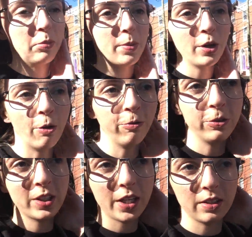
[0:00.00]
And maybe
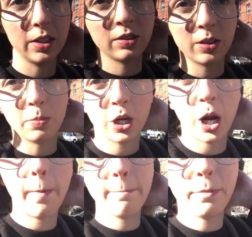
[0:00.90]
Whole Foods has like
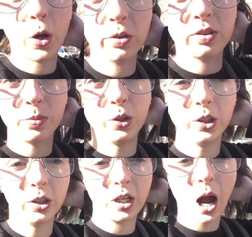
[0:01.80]
some
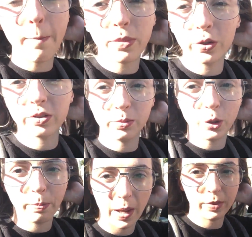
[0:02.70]
compostable,
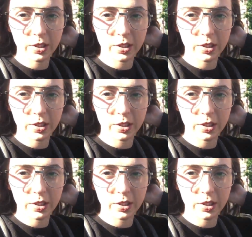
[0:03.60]
compostable